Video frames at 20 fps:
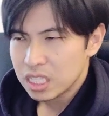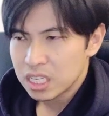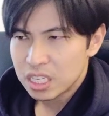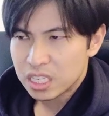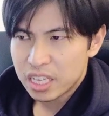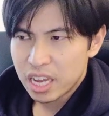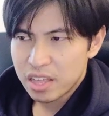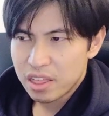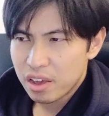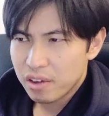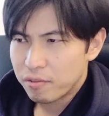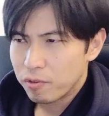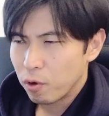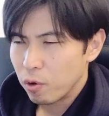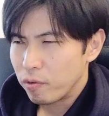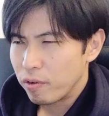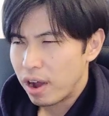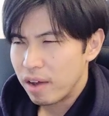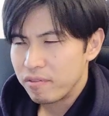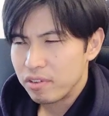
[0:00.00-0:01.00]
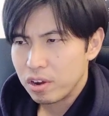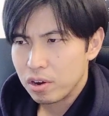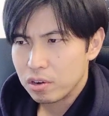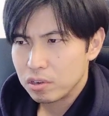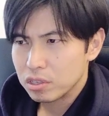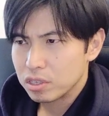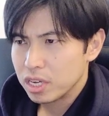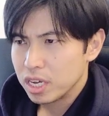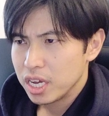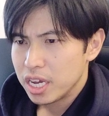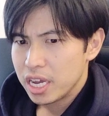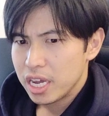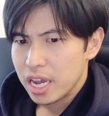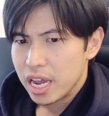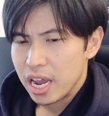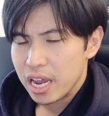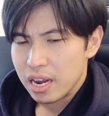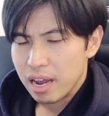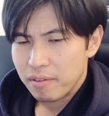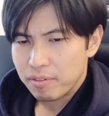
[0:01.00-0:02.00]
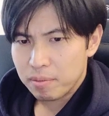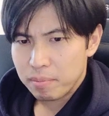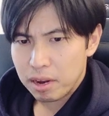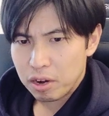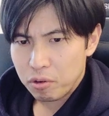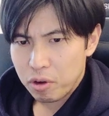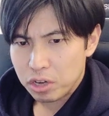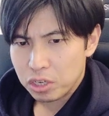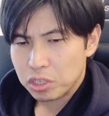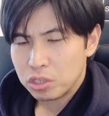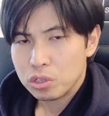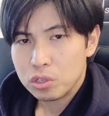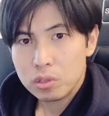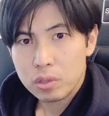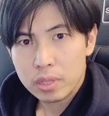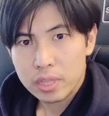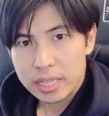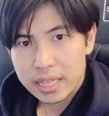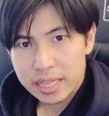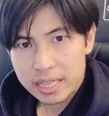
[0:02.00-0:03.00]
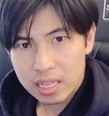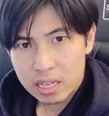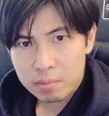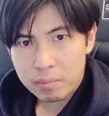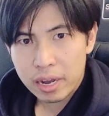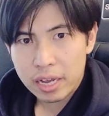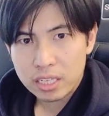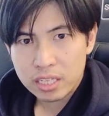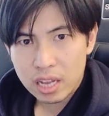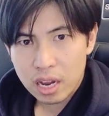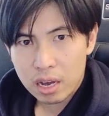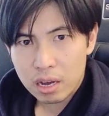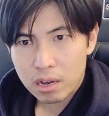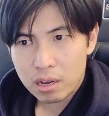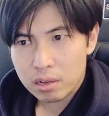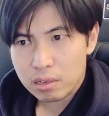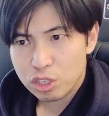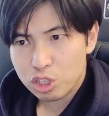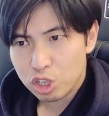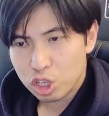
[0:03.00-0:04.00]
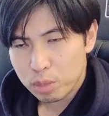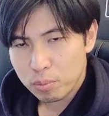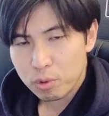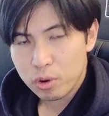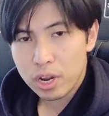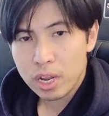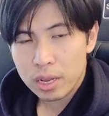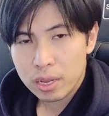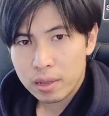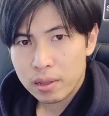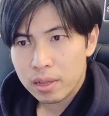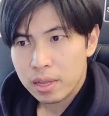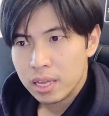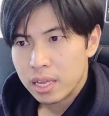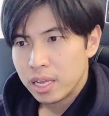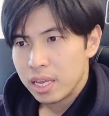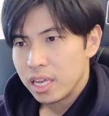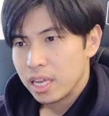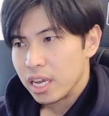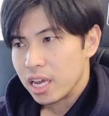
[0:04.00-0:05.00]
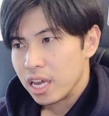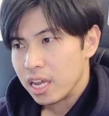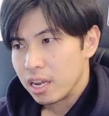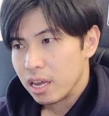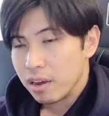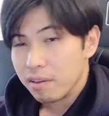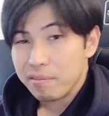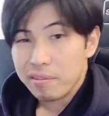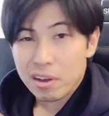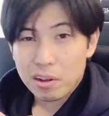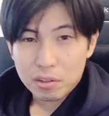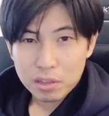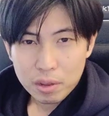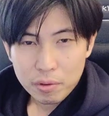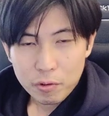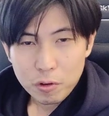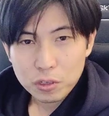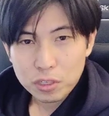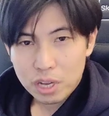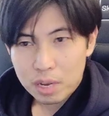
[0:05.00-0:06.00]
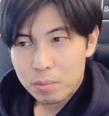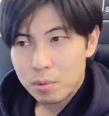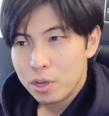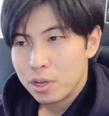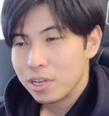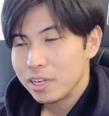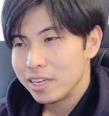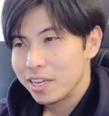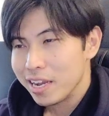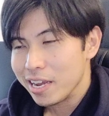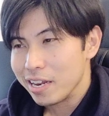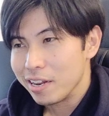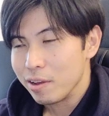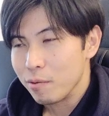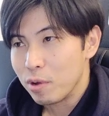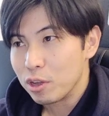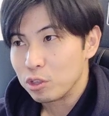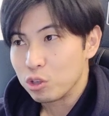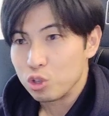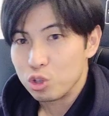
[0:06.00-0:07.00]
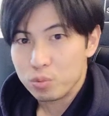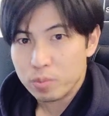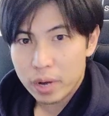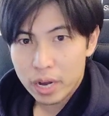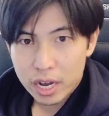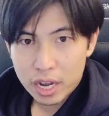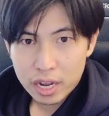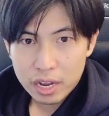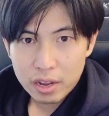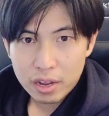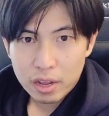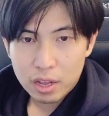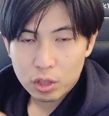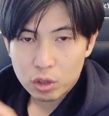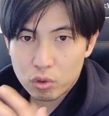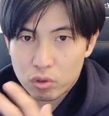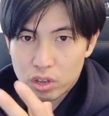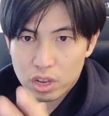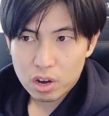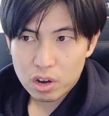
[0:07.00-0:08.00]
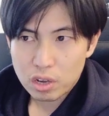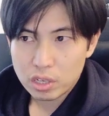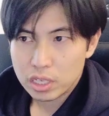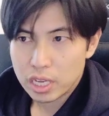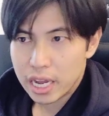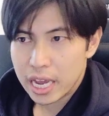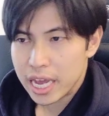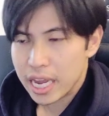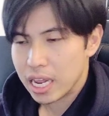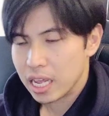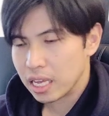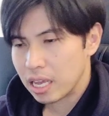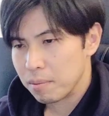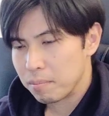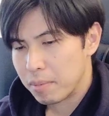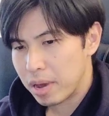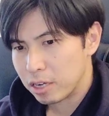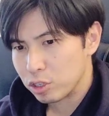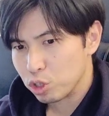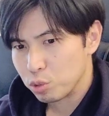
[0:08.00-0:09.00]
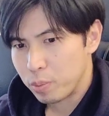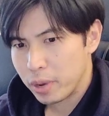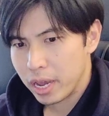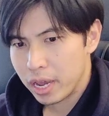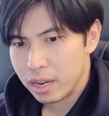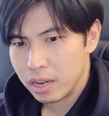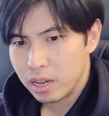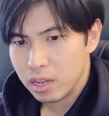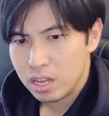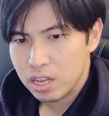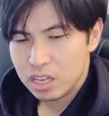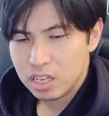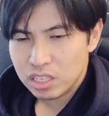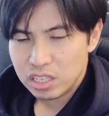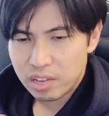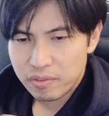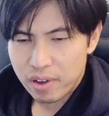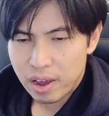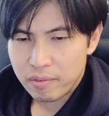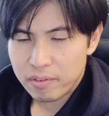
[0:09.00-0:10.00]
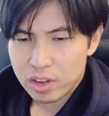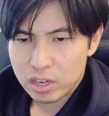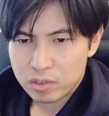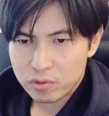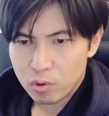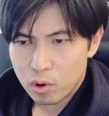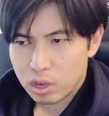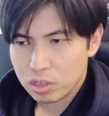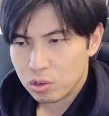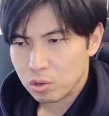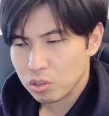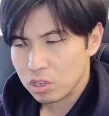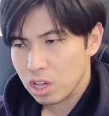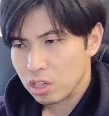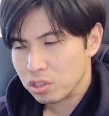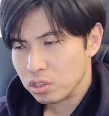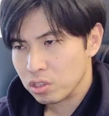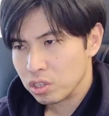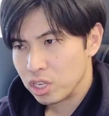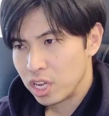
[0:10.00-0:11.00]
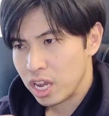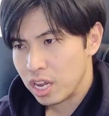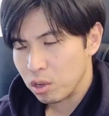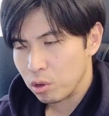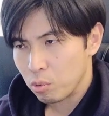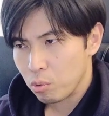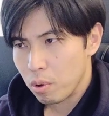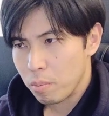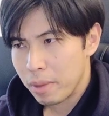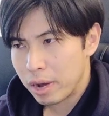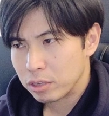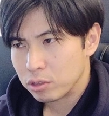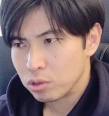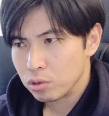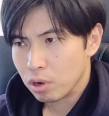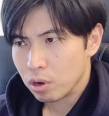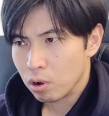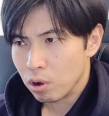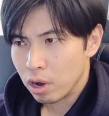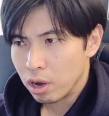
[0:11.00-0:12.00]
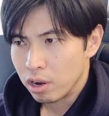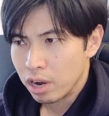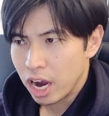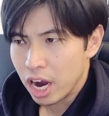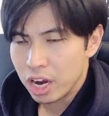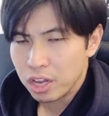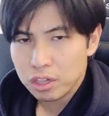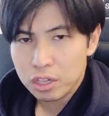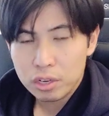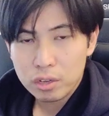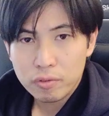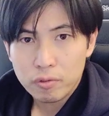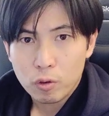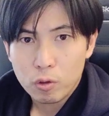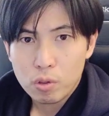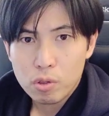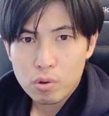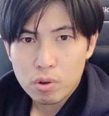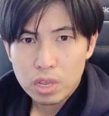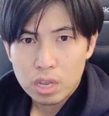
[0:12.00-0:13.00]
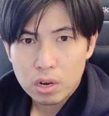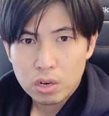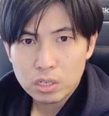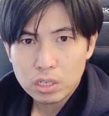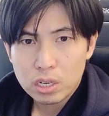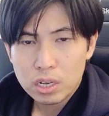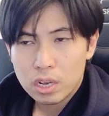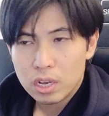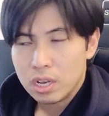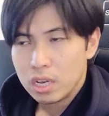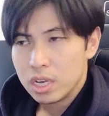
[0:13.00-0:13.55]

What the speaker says: Stayed there for 5 years, and after my graduation, did my startup, right? And I failed it first time. And then went to Dubai 2 years, and then came back to Japan, stayed 5 years for as consultant, and went back to Ireland for 3 years,